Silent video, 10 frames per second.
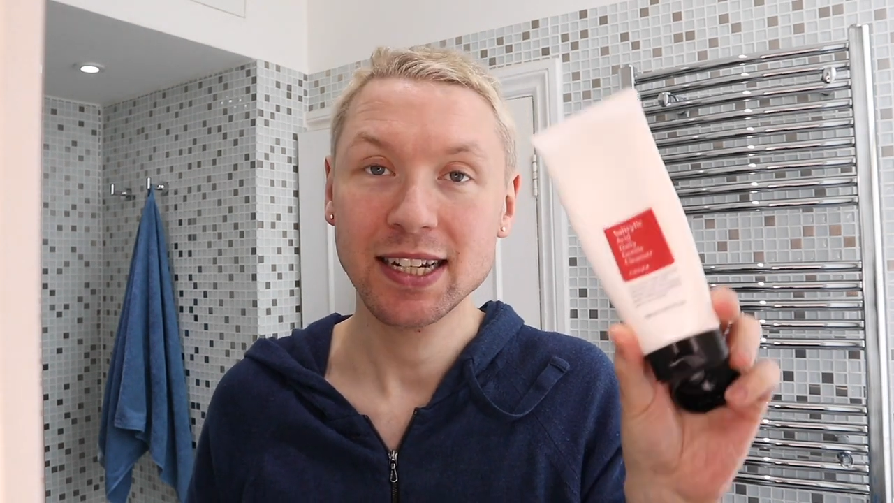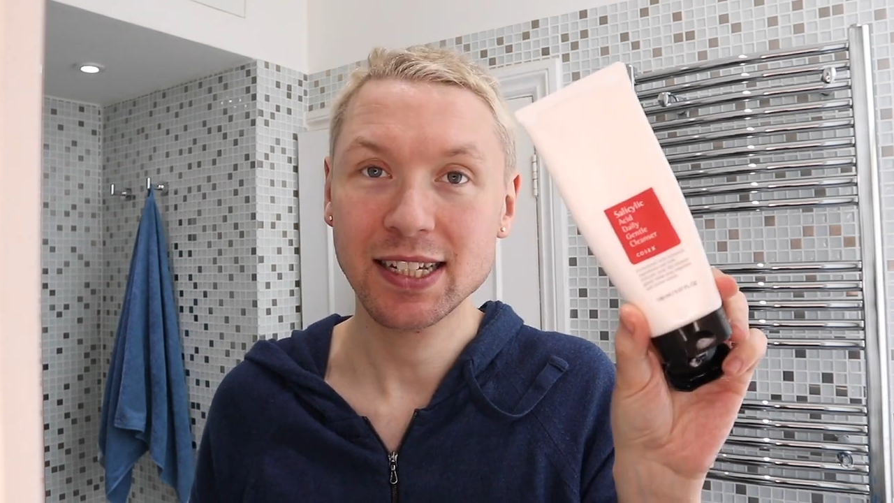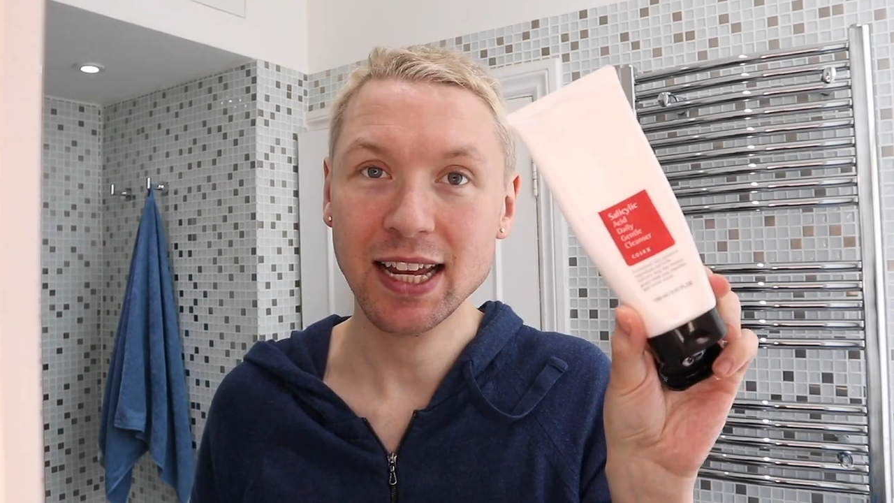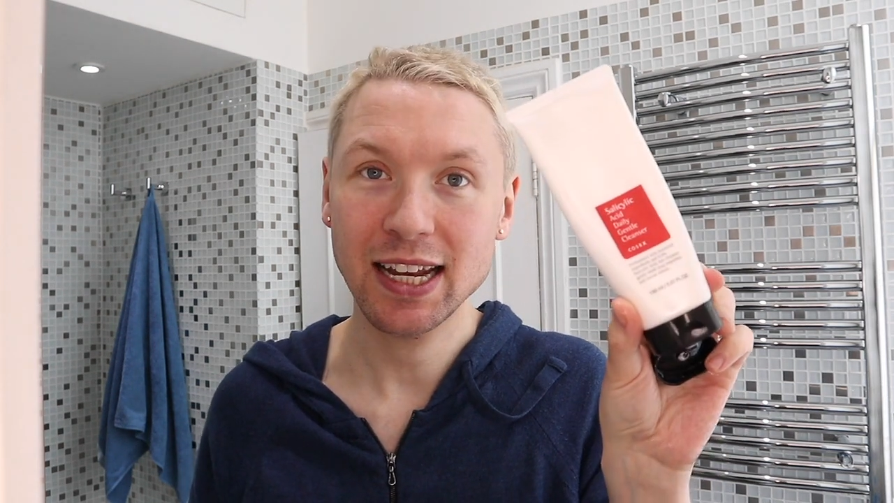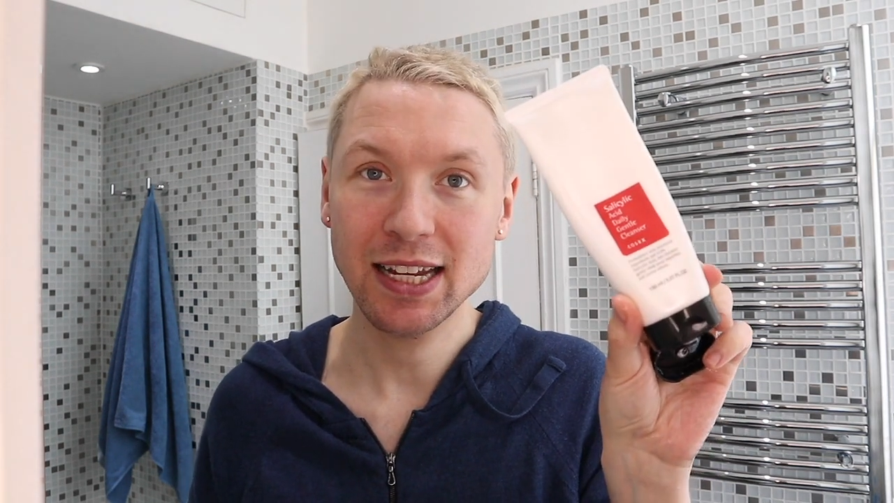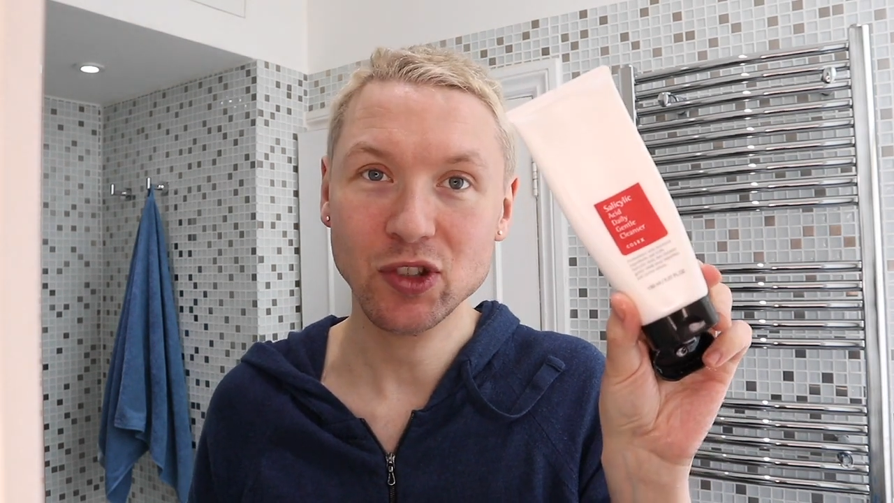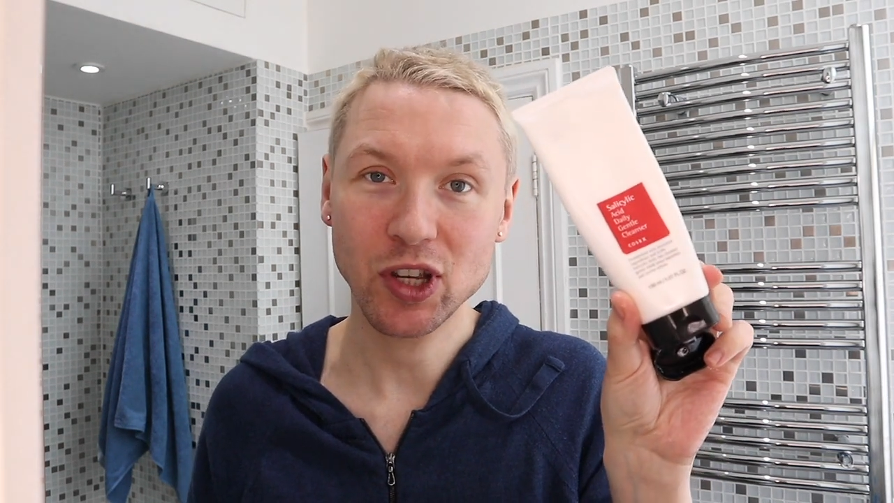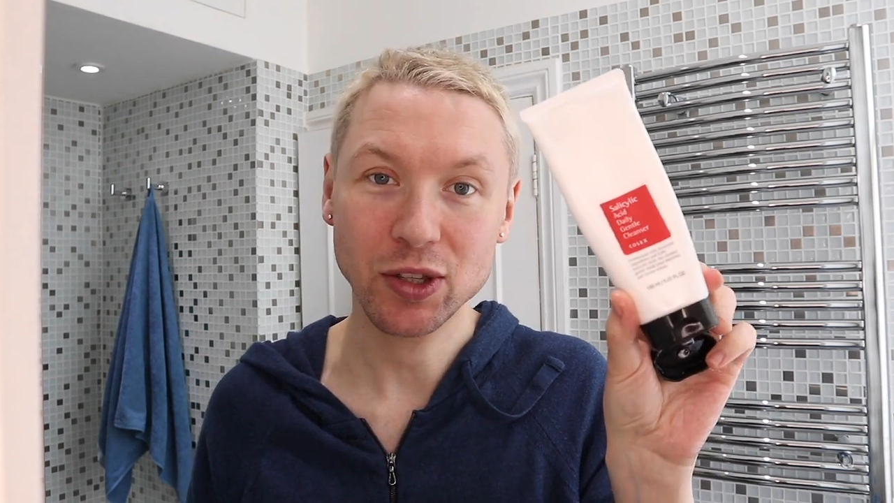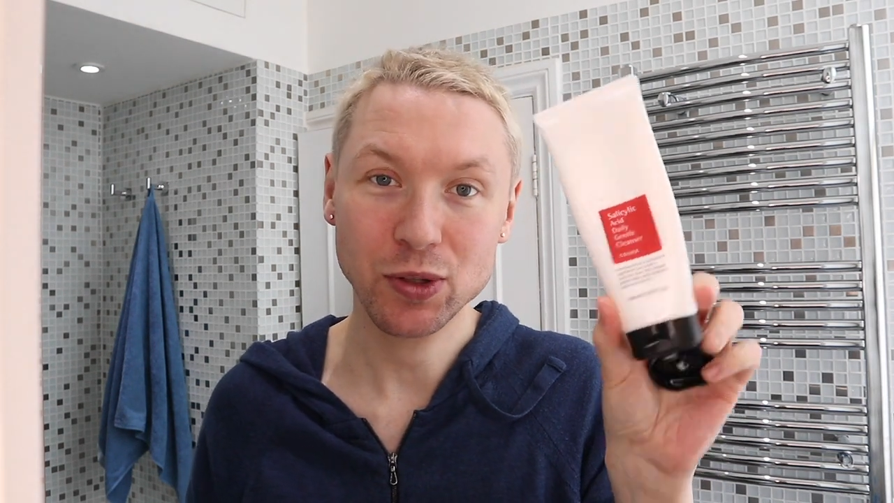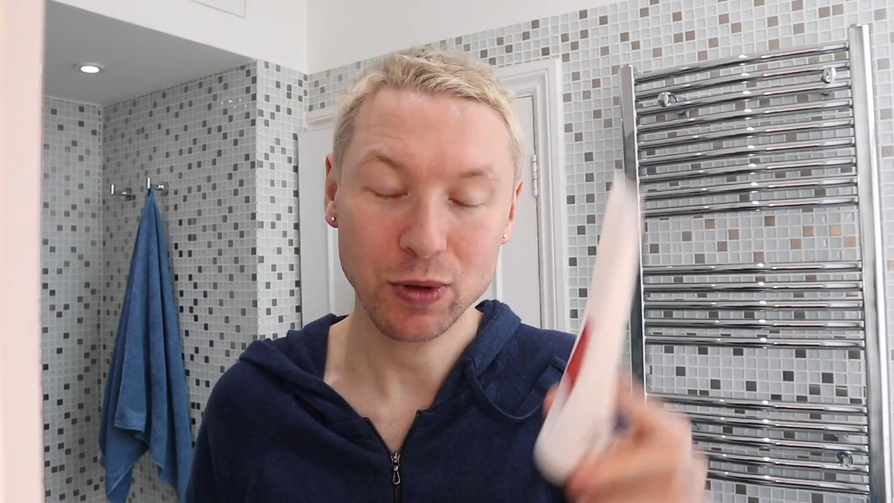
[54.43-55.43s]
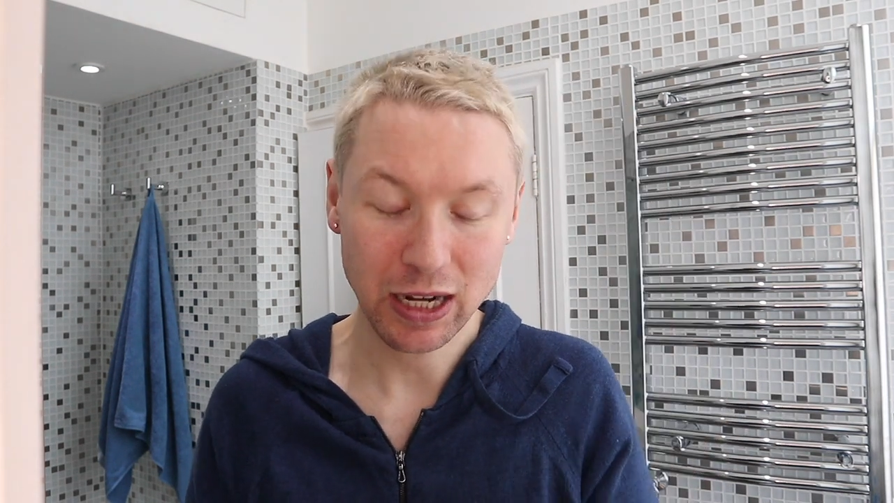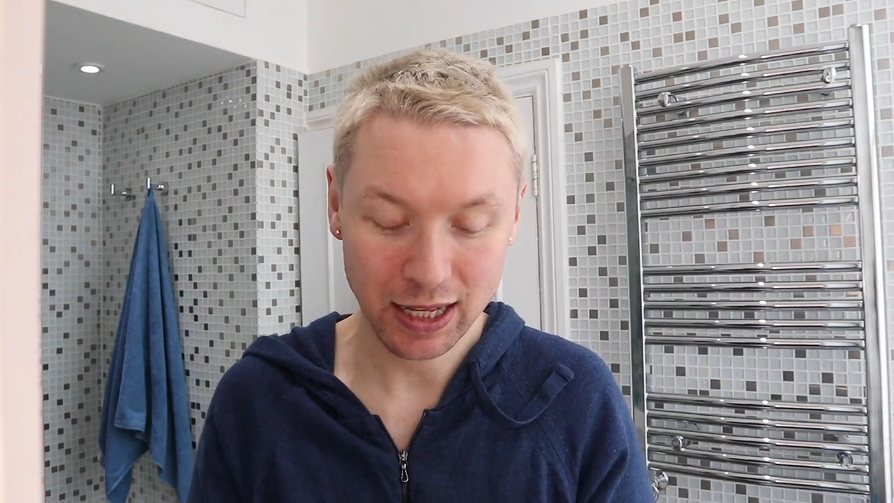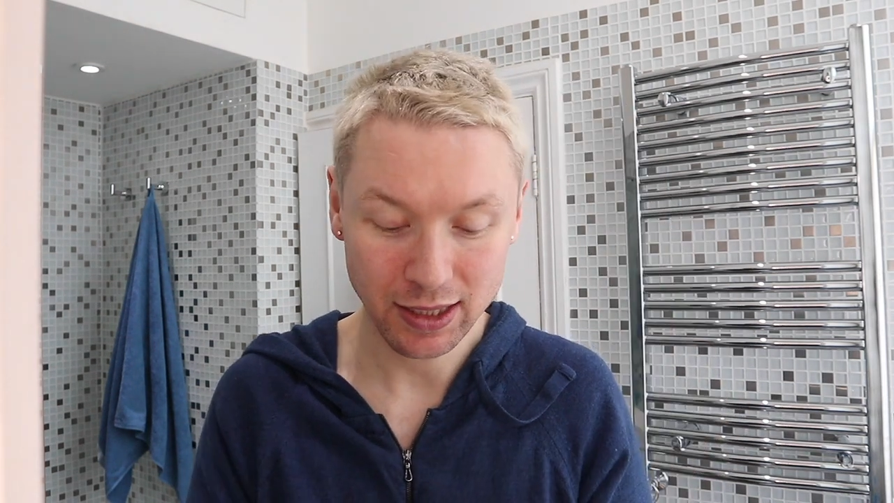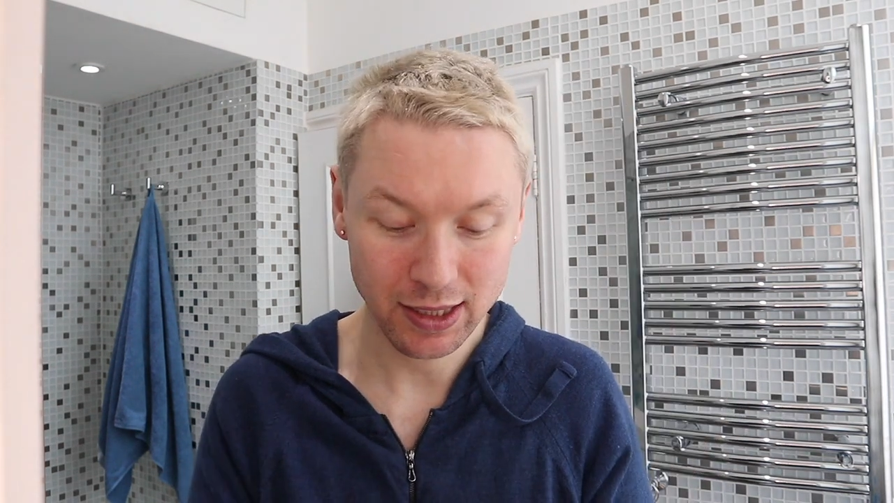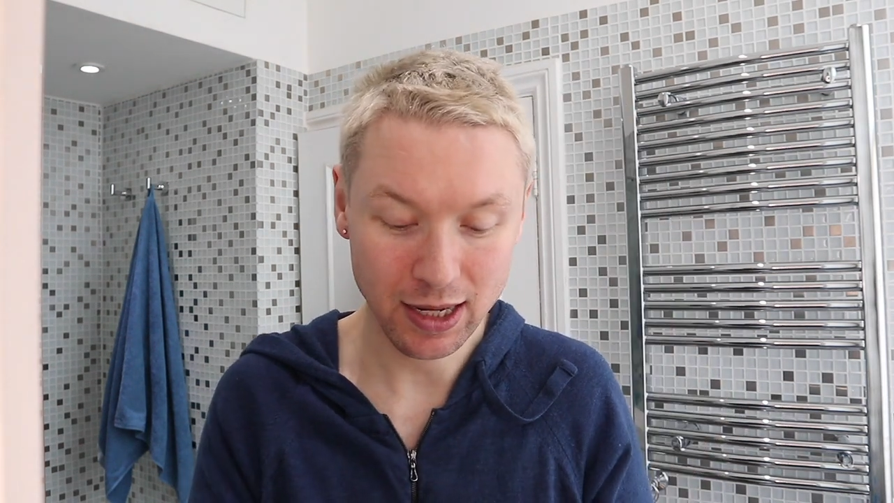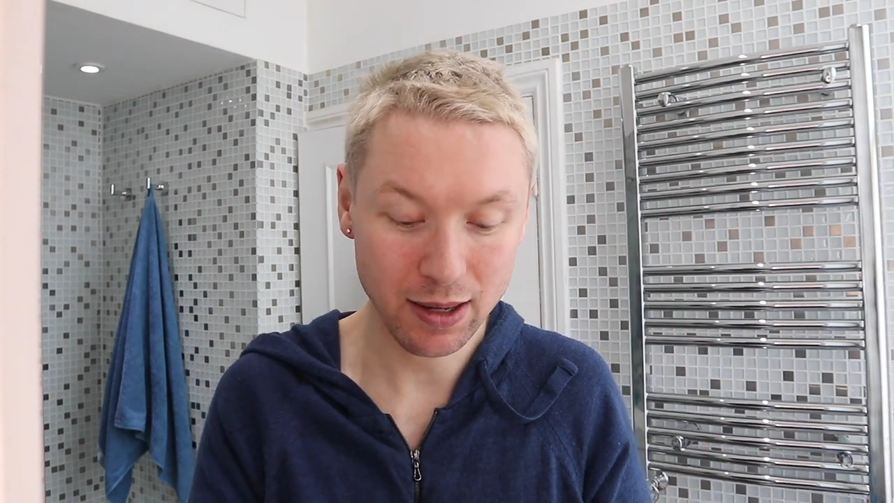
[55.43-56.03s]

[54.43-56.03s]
Daily Gentle Cleanser.